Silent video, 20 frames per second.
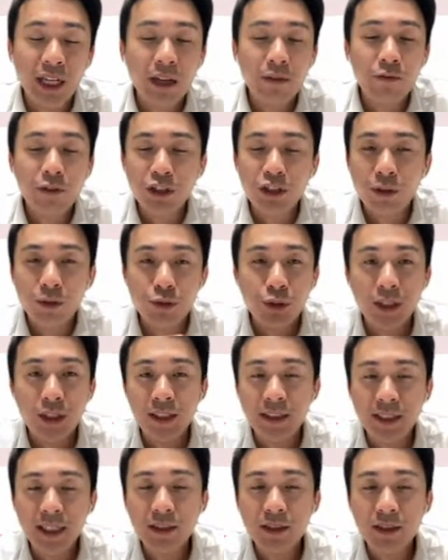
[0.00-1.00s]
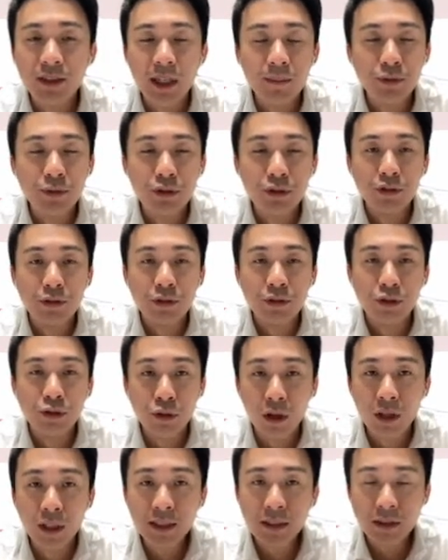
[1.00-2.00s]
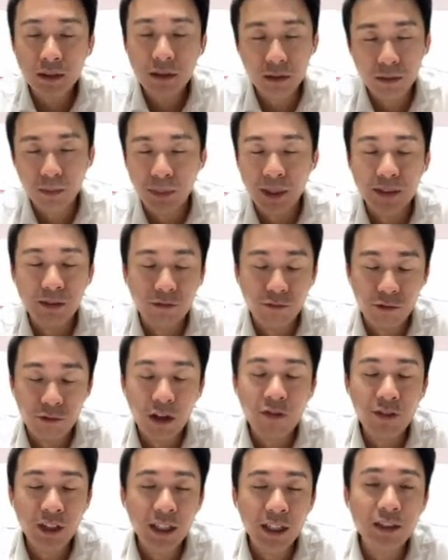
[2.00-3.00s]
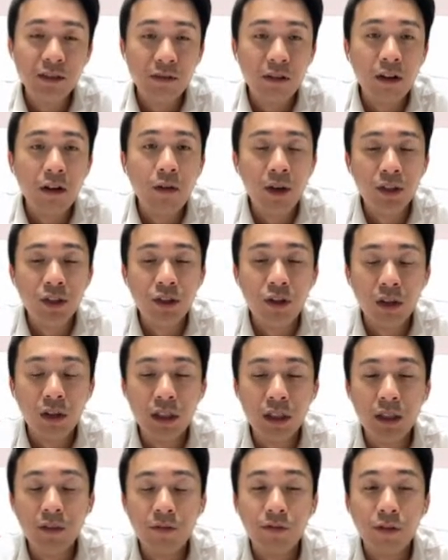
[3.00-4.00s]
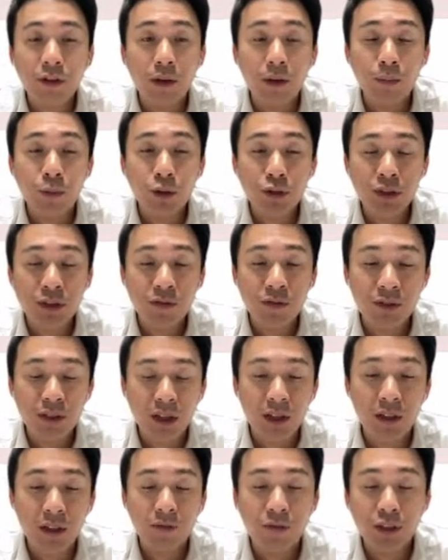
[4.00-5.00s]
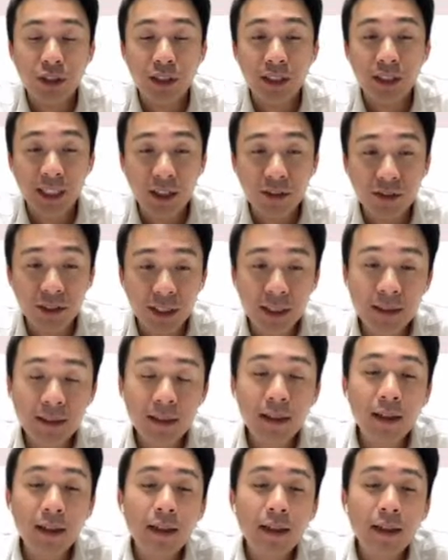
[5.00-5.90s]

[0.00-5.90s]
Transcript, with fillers: can range from twenty cents up to two dollars, but roughly it's around one dollar for most of uh, for the DLCs.